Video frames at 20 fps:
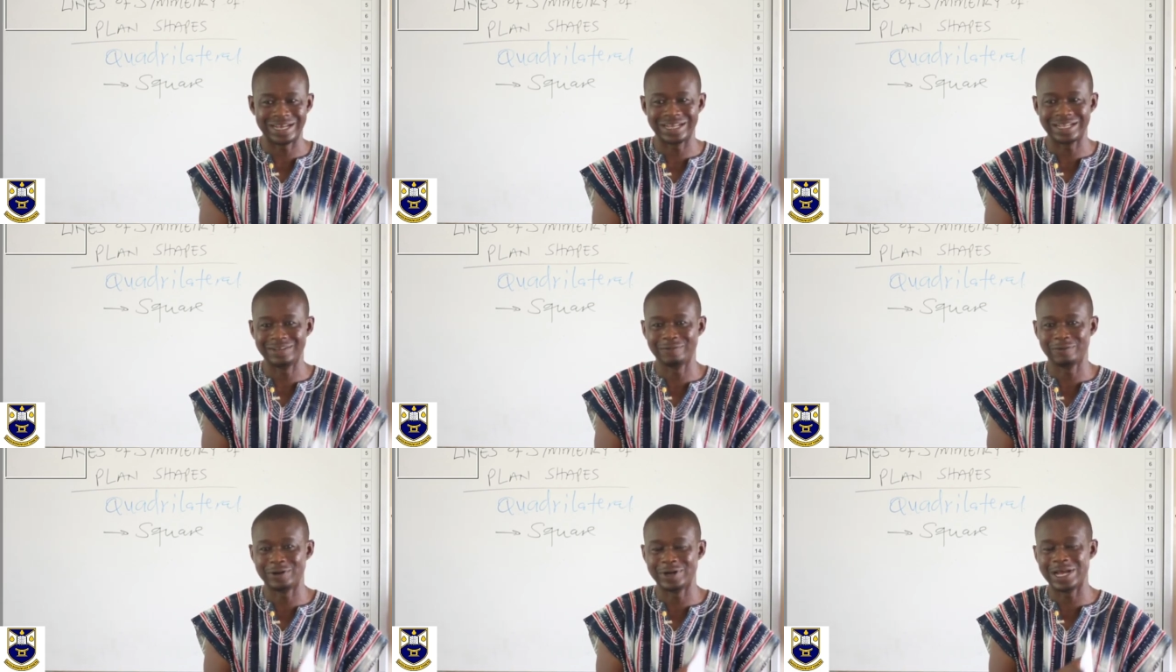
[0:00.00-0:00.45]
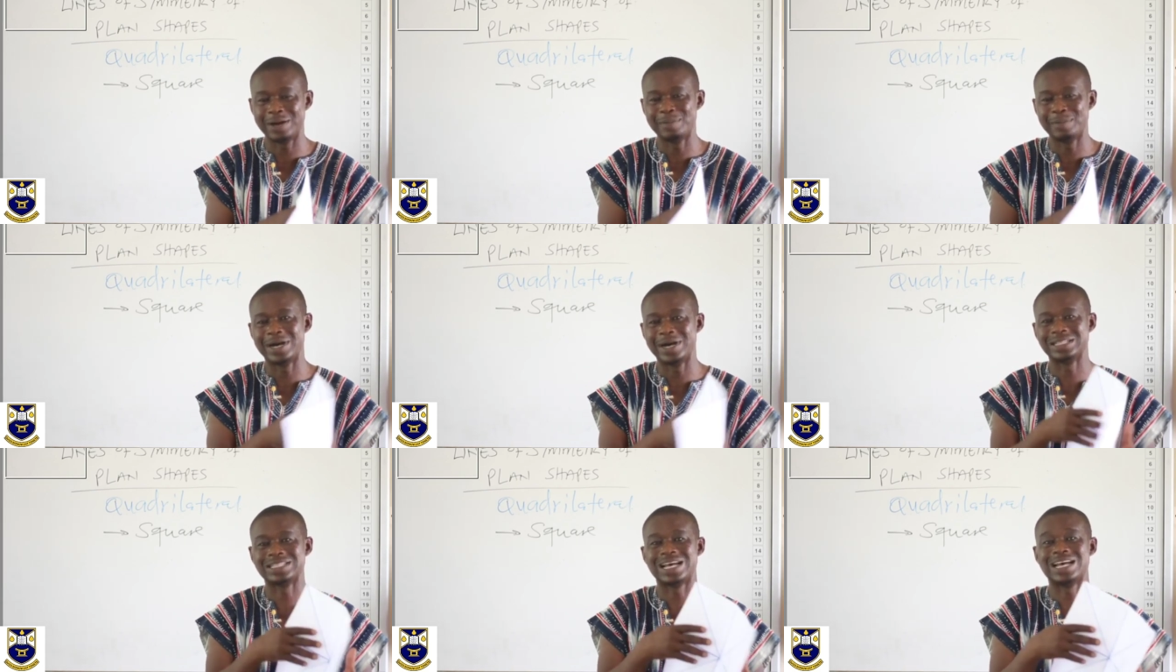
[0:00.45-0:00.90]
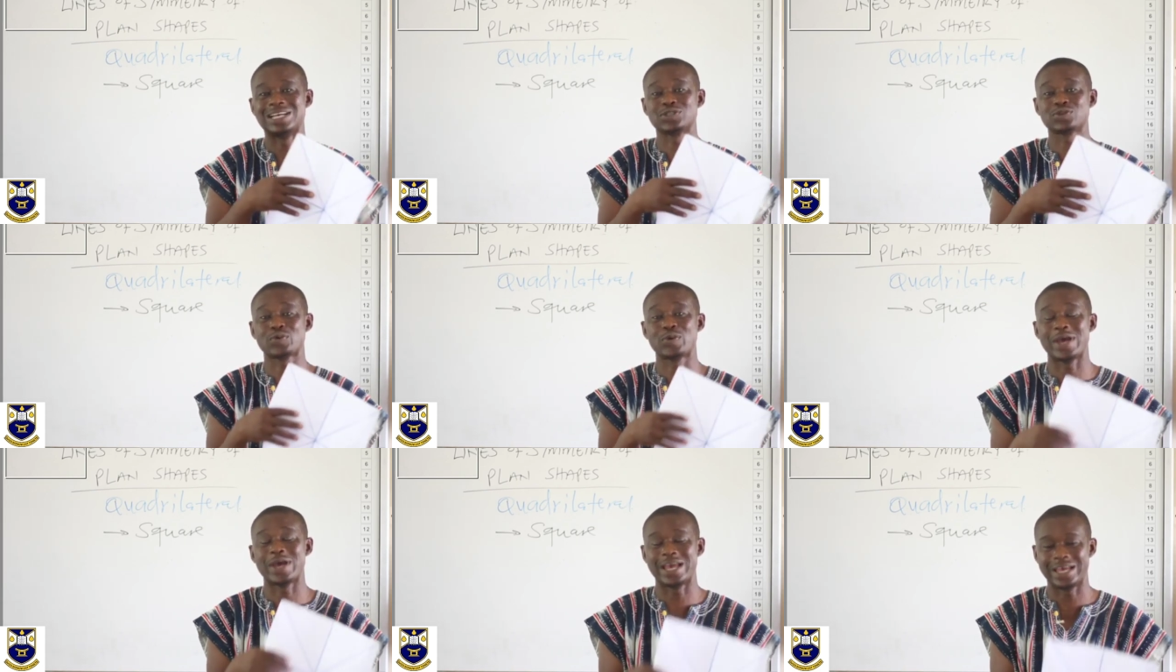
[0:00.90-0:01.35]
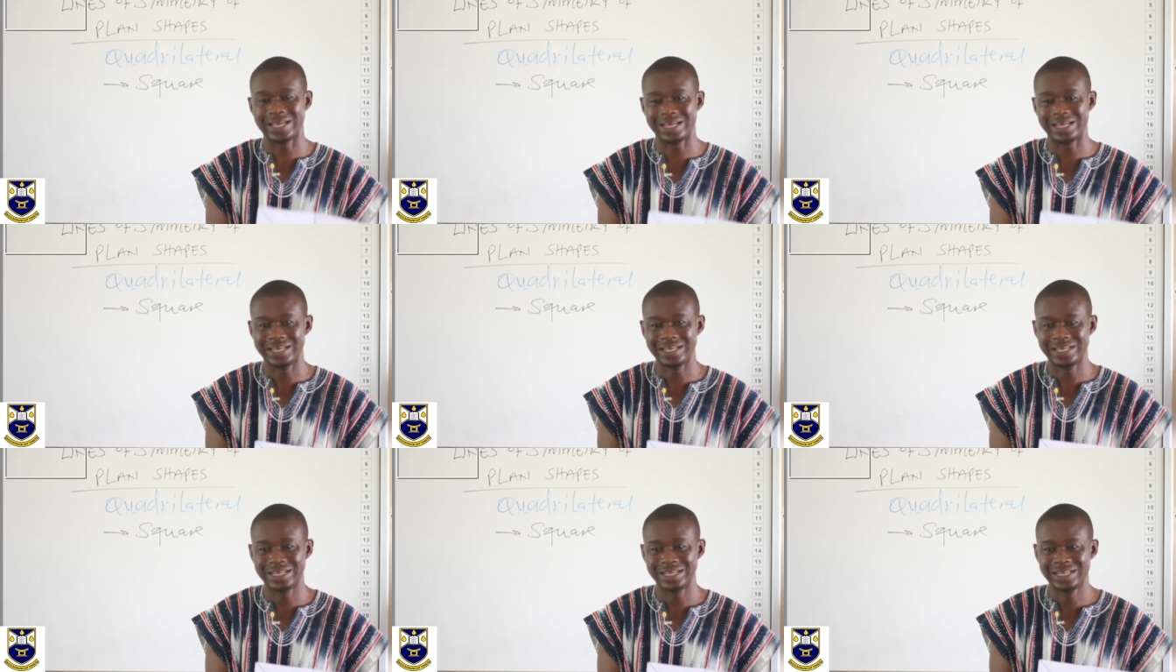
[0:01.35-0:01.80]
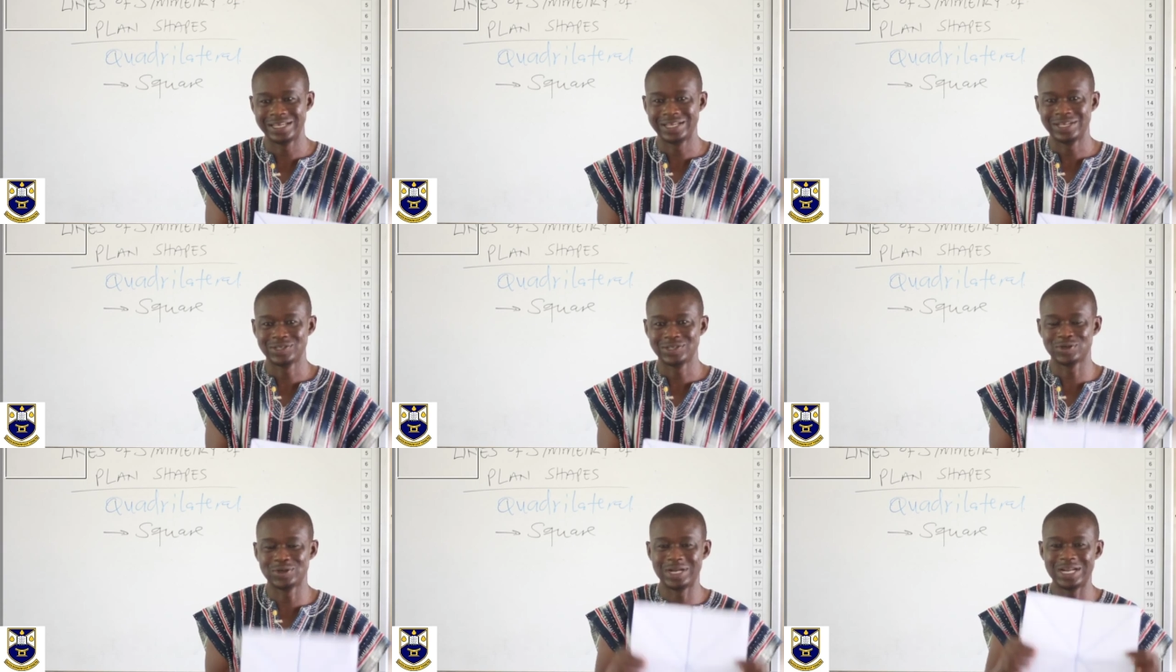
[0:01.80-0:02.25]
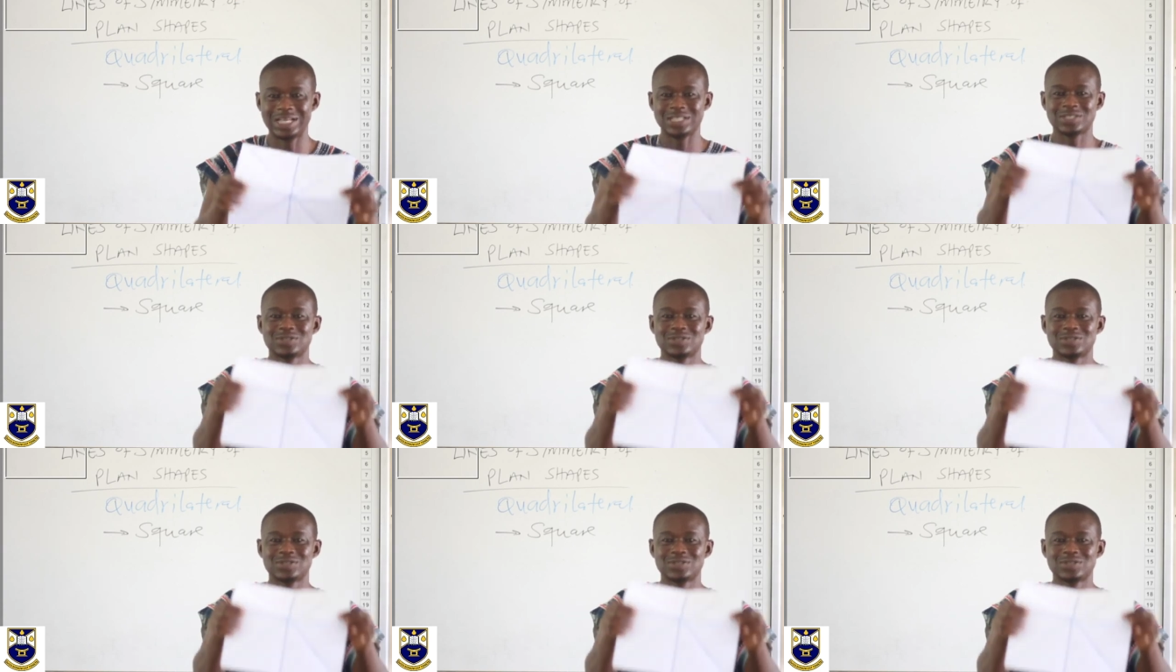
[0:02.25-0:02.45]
for that matter, a square. So let's look